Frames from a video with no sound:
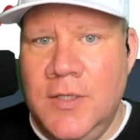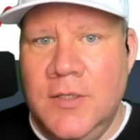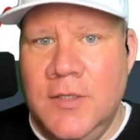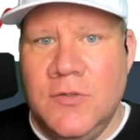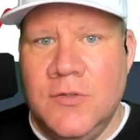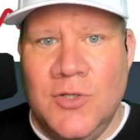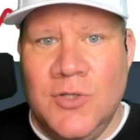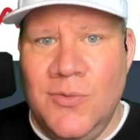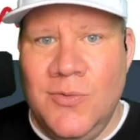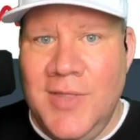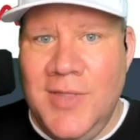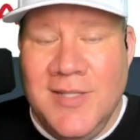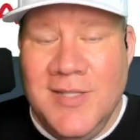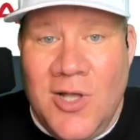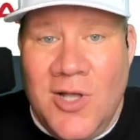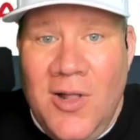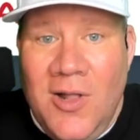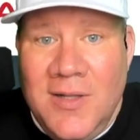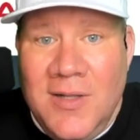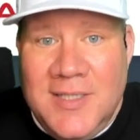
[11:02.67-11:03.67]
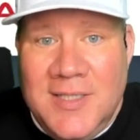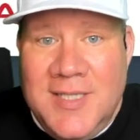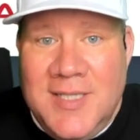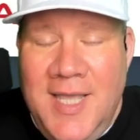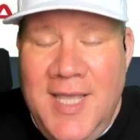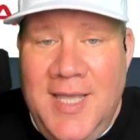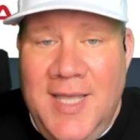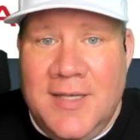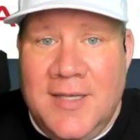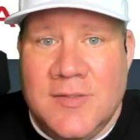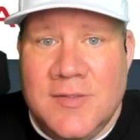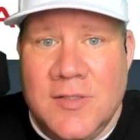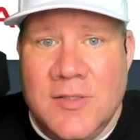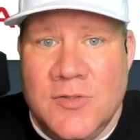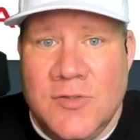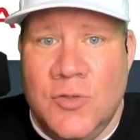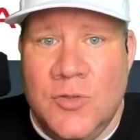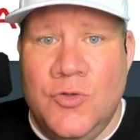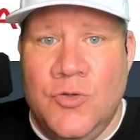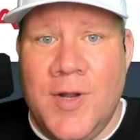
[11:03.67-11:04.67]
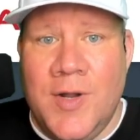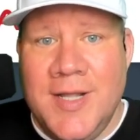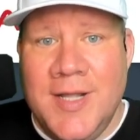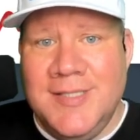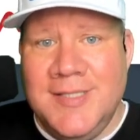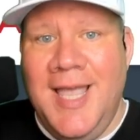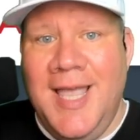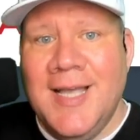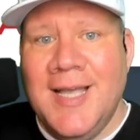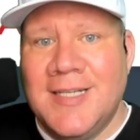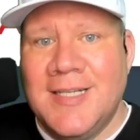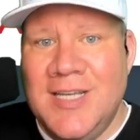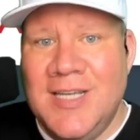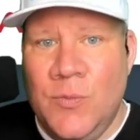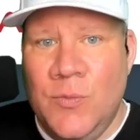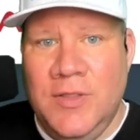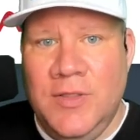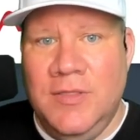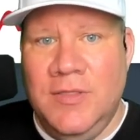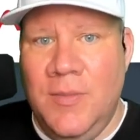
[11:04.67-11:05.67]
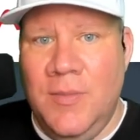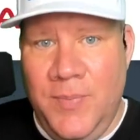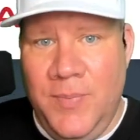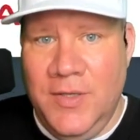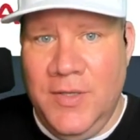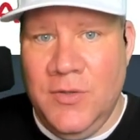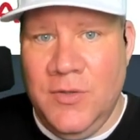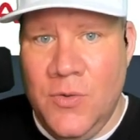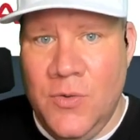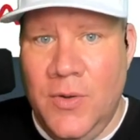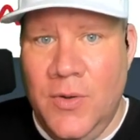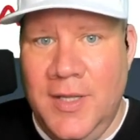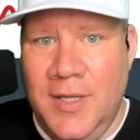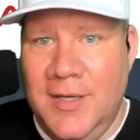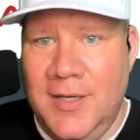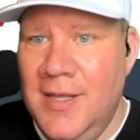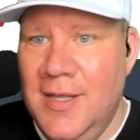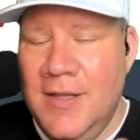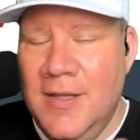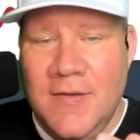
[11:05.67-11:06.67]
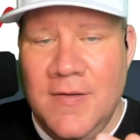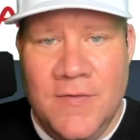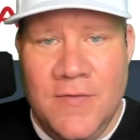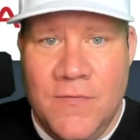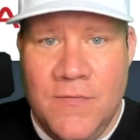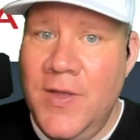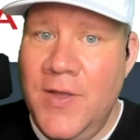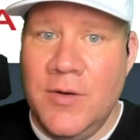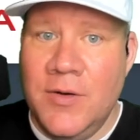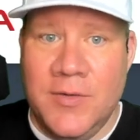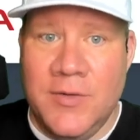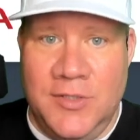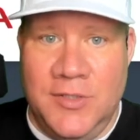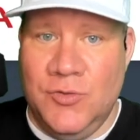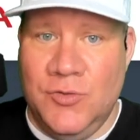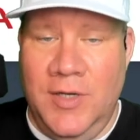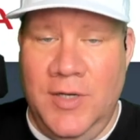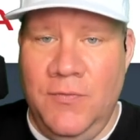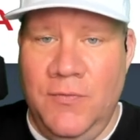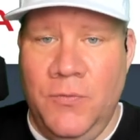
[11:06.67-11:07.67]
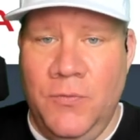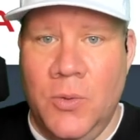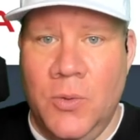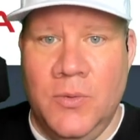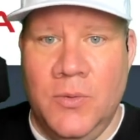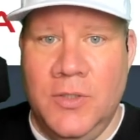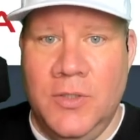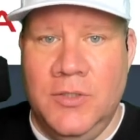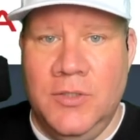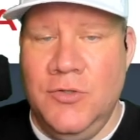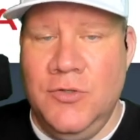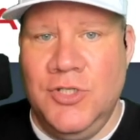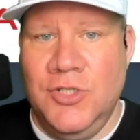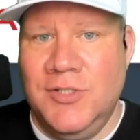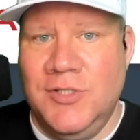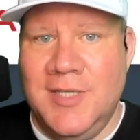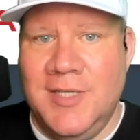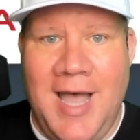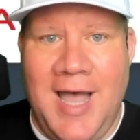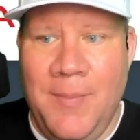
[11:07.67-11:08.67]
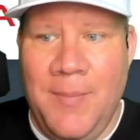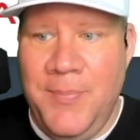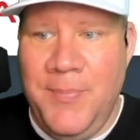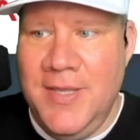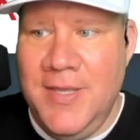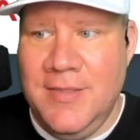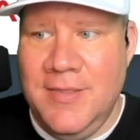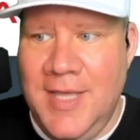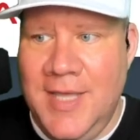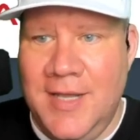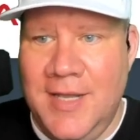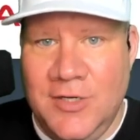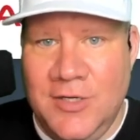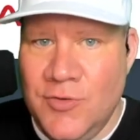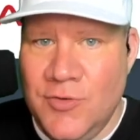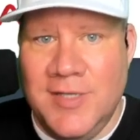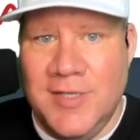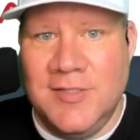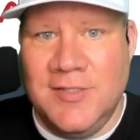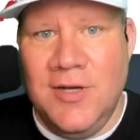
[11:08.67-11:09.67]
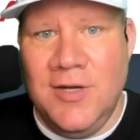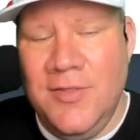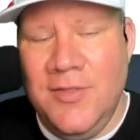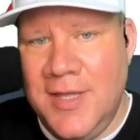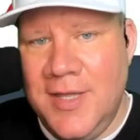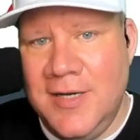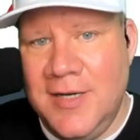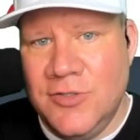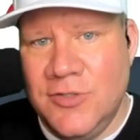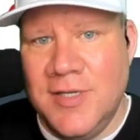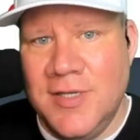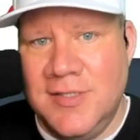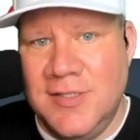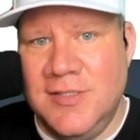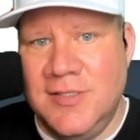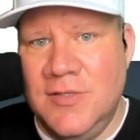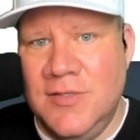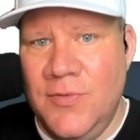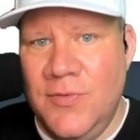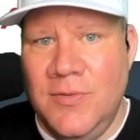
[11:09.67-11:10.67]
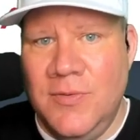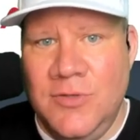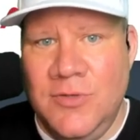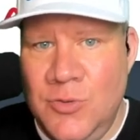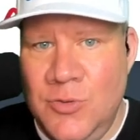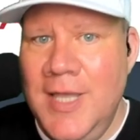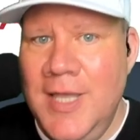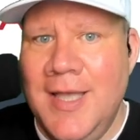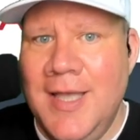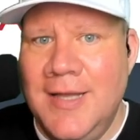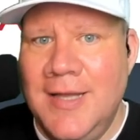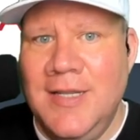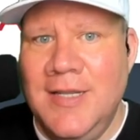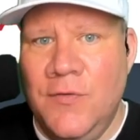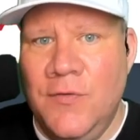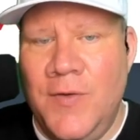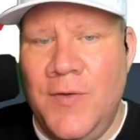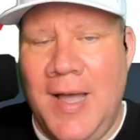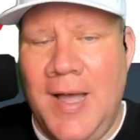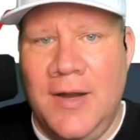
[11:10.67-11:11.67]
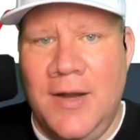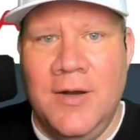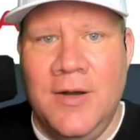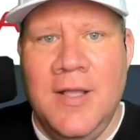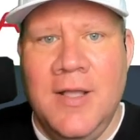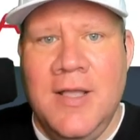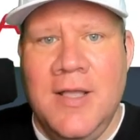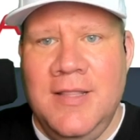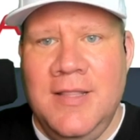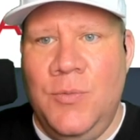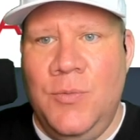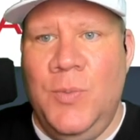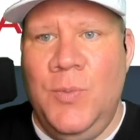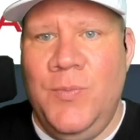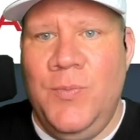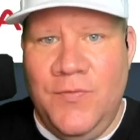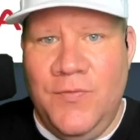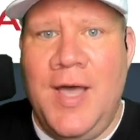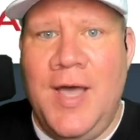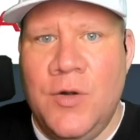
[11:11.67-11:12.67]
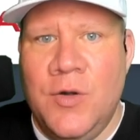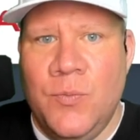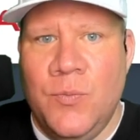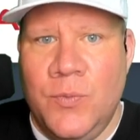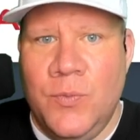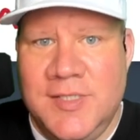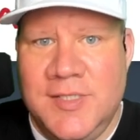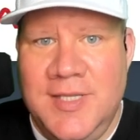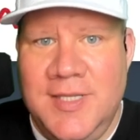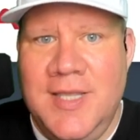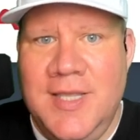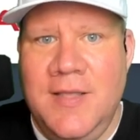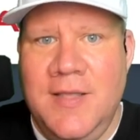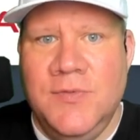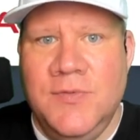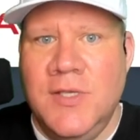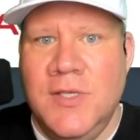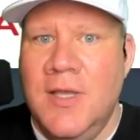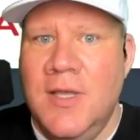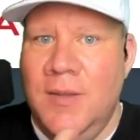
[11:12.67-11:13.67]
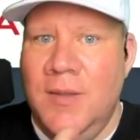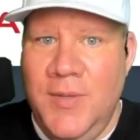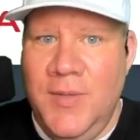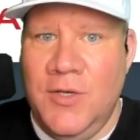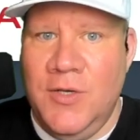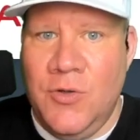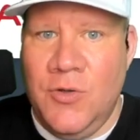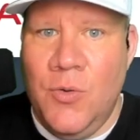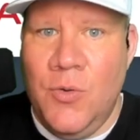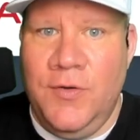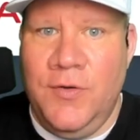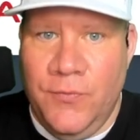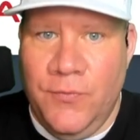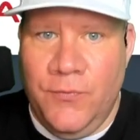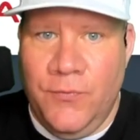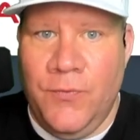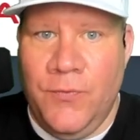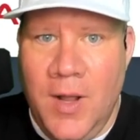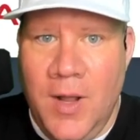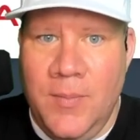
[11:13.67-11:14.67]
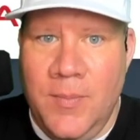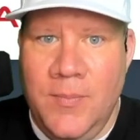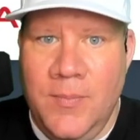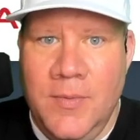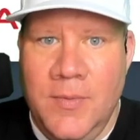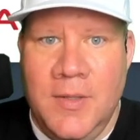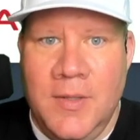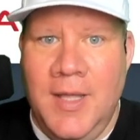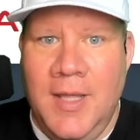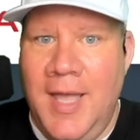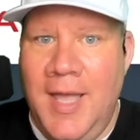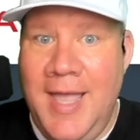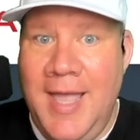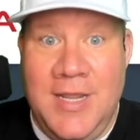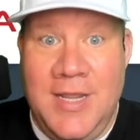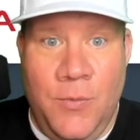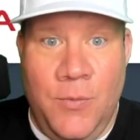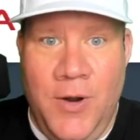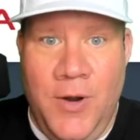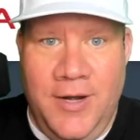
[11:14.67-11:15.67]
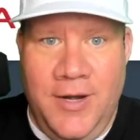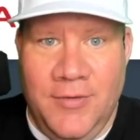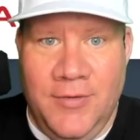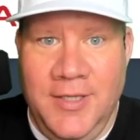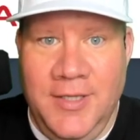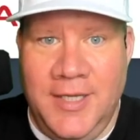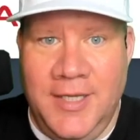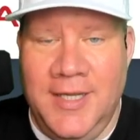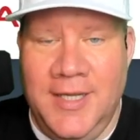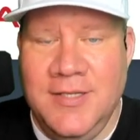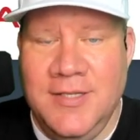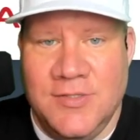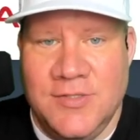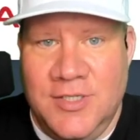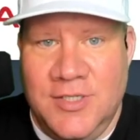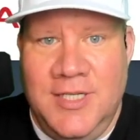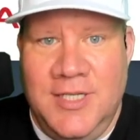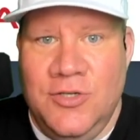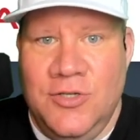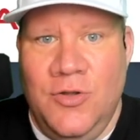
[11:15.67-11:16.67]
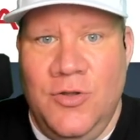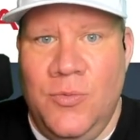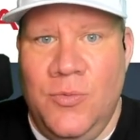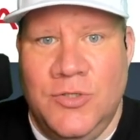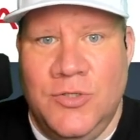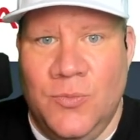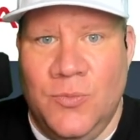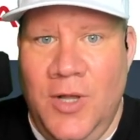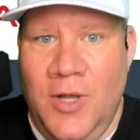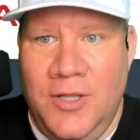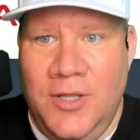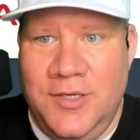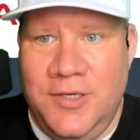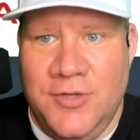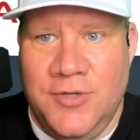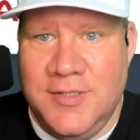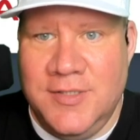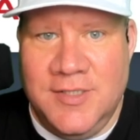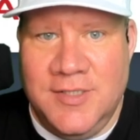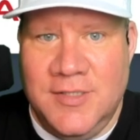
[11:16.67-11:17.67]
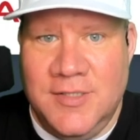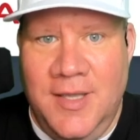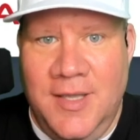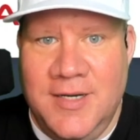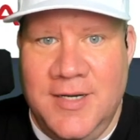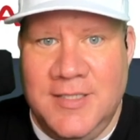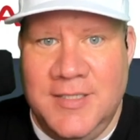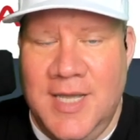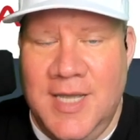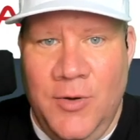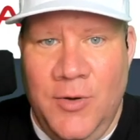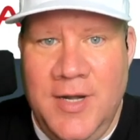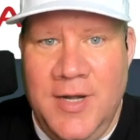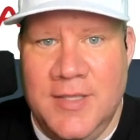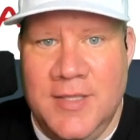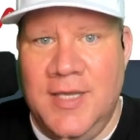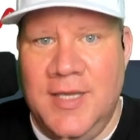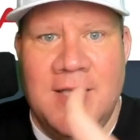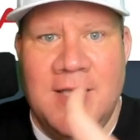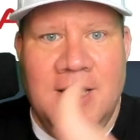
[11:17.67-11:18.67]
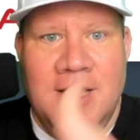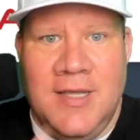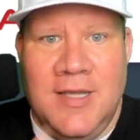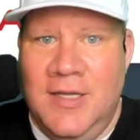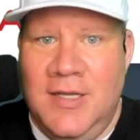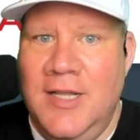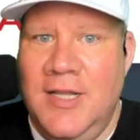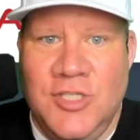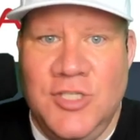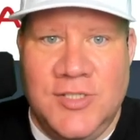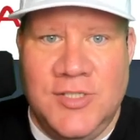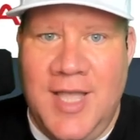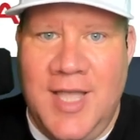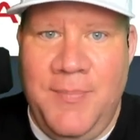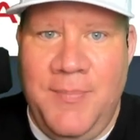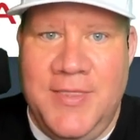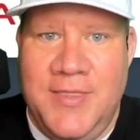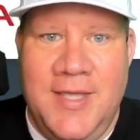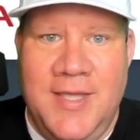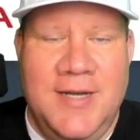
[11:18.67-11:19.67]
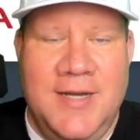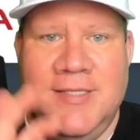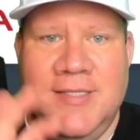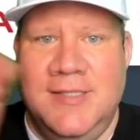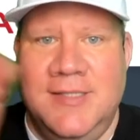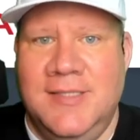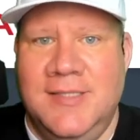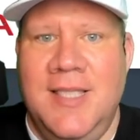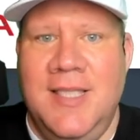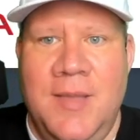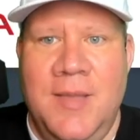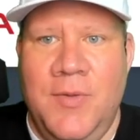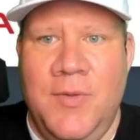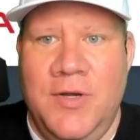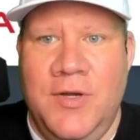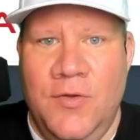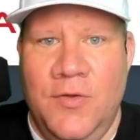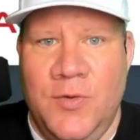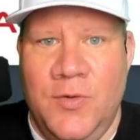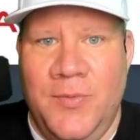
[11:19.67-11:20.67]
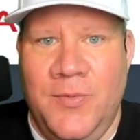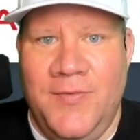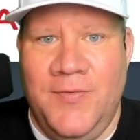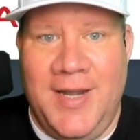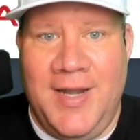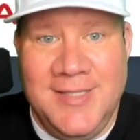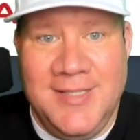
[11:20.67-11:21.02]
So that's all it takes. So transacting with the Bitcoin, very straightforward. You just copy in that address, and all that address is a unique identifier that when Bovada receives Bitcoin from anywhere, really, it doesn't need to know what your wallet address is ahead of time or anything. I just copy that in and say, send that money over to Bovada.